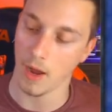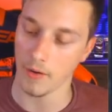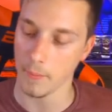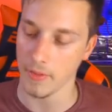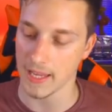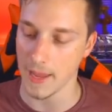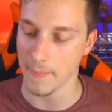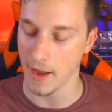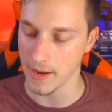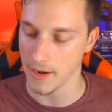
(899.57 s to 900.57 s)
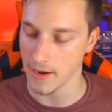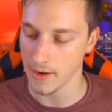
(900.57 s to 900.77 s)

I remember they came out in